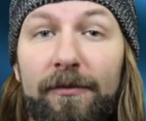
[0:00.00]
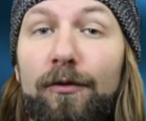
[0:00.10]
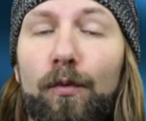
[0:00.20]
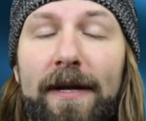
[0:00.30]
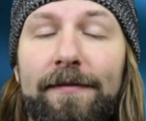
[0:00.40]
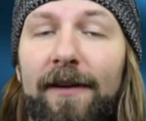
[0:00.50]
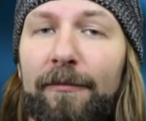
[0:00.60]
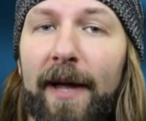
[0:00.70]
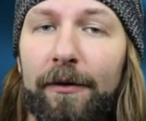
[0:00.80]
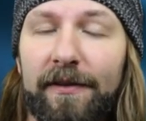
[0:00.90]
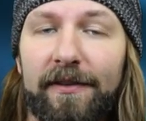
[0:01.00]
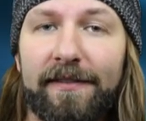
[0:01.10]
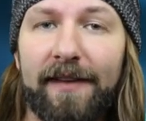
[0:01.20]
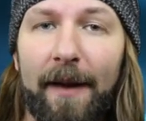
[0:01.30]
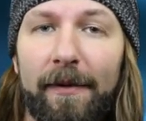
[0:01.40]
up to 25 batteries at
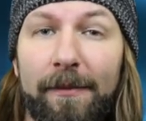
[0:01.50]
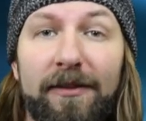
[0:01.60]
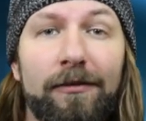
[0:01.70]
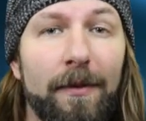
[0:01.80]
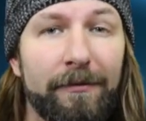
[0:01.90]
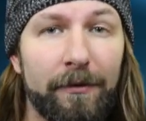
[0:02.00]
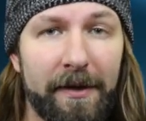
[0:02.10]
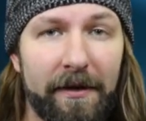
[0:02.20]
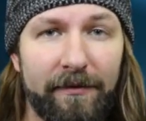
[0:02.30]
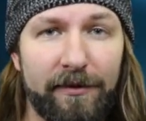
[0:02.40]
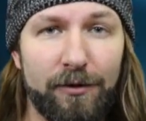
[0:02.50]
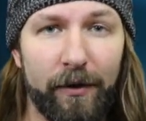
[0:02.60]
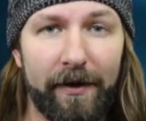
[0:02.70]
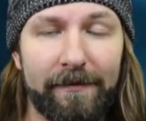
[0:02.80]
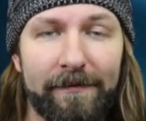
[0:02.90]
a time can be stripped from your
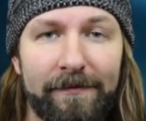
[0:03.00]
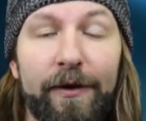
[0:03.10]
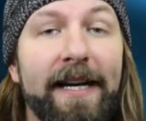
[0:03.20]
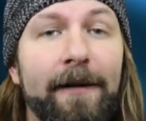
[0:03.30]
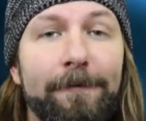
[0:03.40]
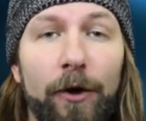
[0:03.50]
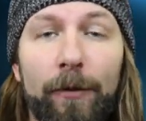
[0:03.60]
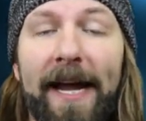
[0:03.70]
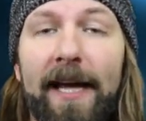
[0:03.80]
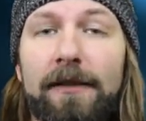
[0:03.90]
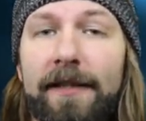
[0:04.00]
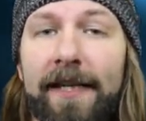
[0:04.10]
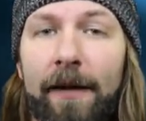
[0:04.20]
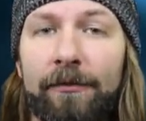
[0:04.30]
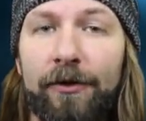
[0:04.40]
inventory. So getting a firm handle on
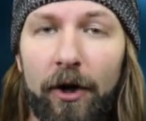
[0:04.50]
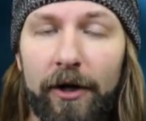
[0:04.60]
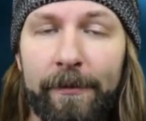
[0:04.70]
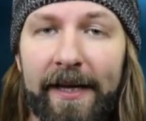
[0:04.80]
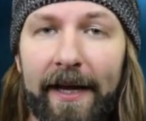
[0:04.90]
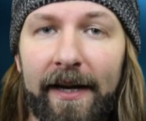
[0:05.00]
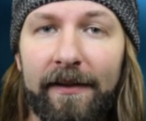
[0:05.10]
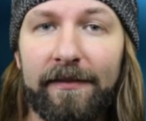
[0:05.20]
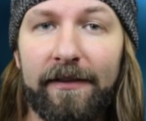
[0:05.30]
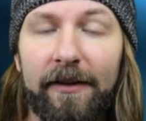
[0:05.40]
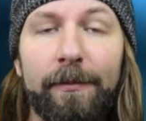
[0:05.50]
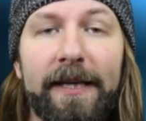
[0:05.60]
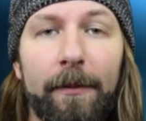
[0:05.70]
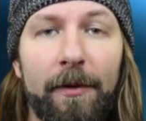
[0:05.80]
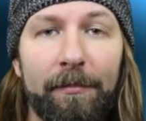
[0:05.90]
the game's karting mechanics does
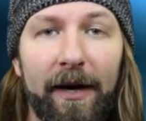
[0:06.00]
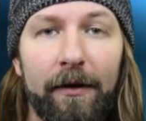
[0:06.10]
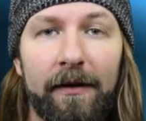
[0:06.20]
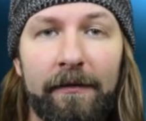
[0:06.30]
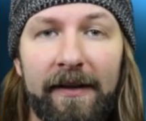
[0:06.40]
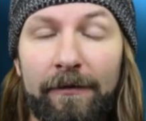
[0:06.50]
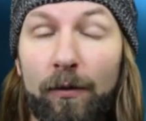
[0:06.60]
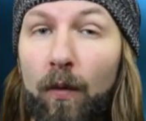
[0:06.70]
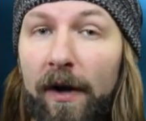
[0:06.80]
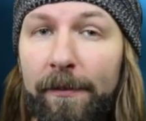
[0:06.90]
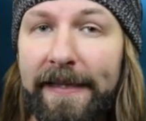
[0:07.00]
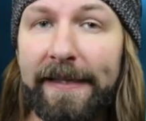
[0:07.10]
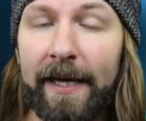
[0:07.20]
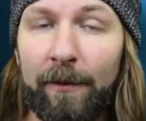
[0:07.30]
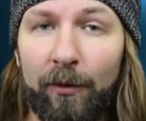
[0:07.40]
become imperative if you want to beat
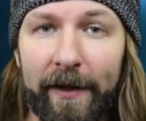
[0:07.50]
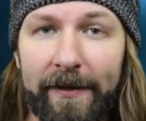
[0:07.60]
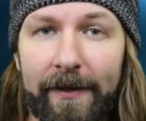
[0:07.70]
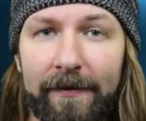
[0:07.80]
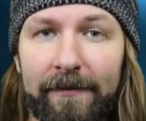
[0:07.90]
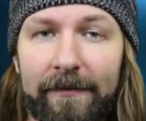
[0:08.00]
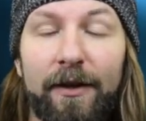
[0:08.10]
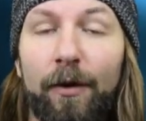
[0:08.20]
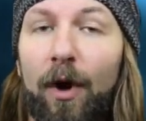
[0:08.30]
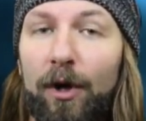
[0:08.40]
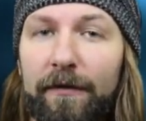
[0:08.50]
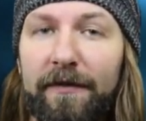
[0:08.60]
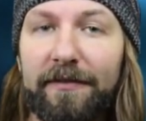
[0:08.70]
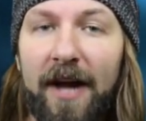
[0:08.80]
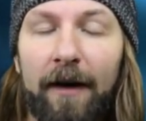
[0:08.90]
the game quickly. And though all
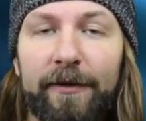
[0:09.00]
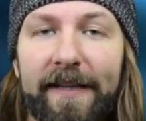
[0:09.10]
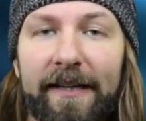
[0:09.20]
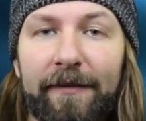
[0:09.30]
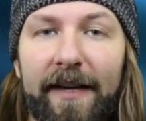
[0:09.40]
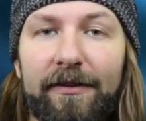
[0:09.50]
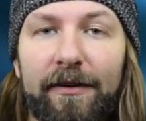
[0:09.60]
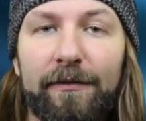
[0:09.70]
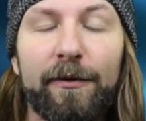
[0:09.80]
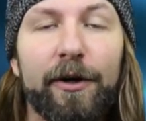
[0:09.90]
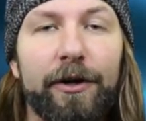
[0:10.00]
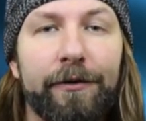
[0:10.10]
of this novel innovation for a